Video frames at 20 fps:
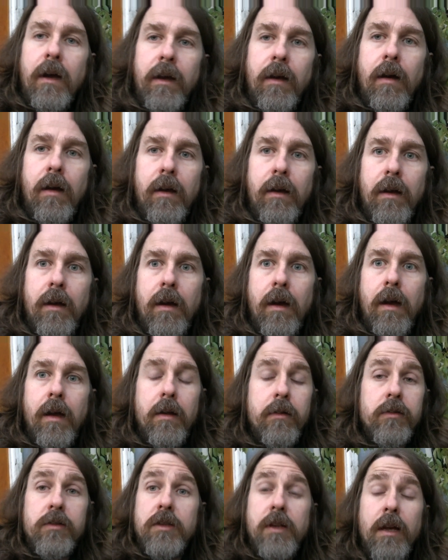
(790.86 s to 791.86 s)
I
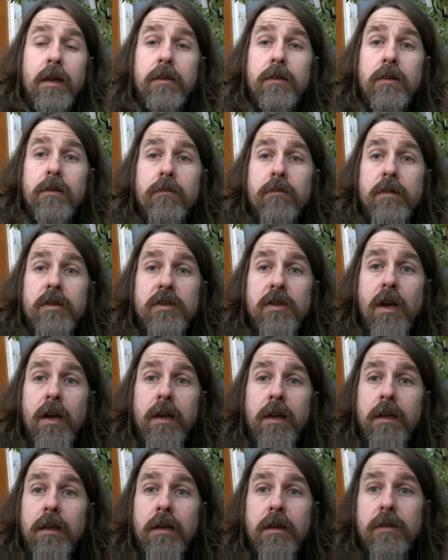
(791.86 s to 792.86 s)
understand you're
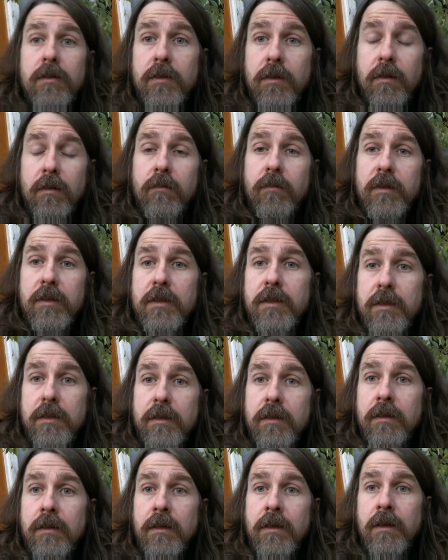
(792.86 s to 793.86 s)
resigning, because
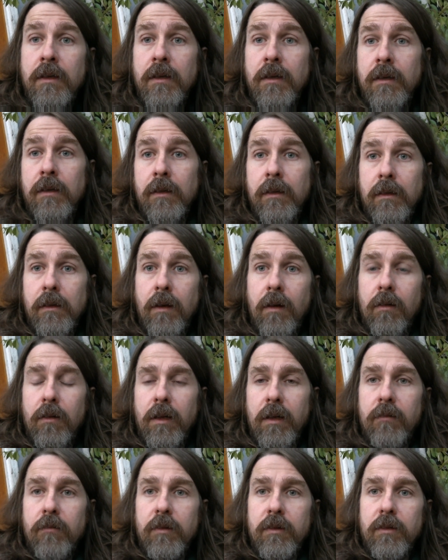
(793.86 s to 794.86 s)
what's... You know,
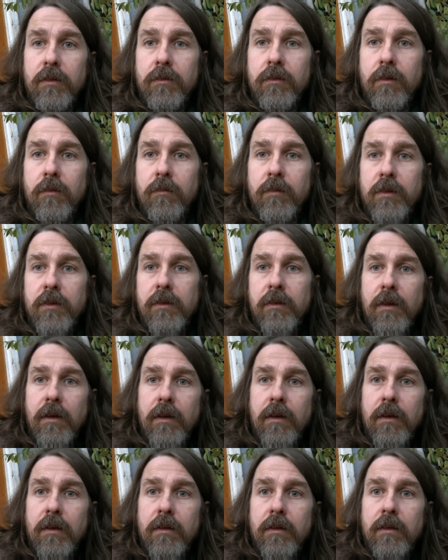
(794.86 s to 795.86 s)
like what they're doing with
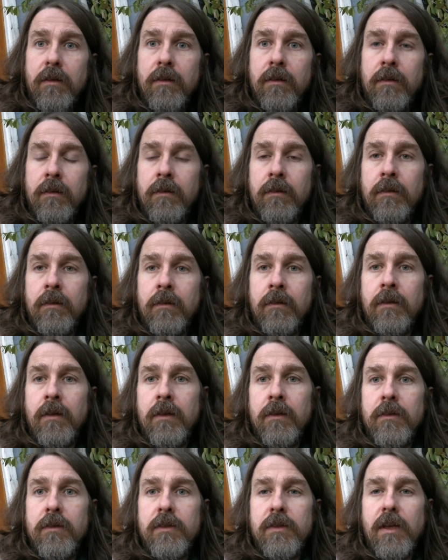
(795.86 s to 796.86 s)
the
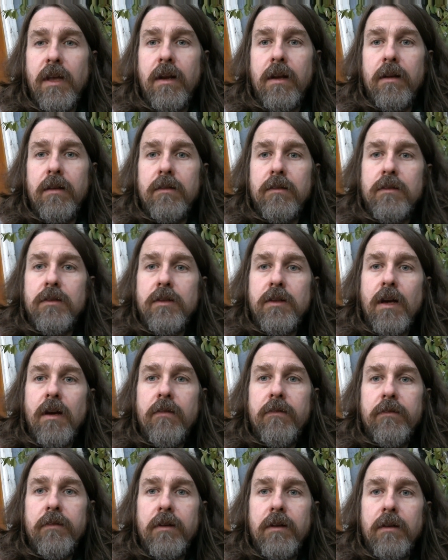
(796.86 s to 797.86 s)
Senate and
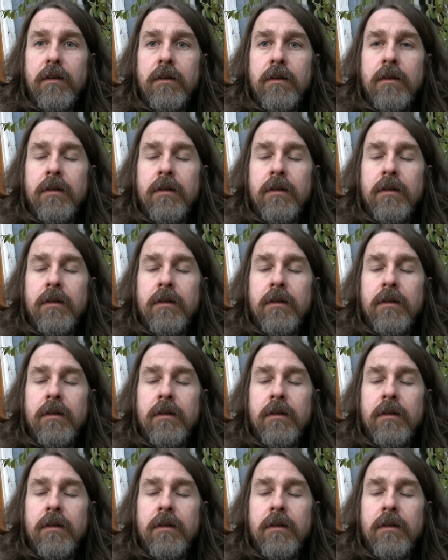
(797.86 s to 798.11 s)
stuff, and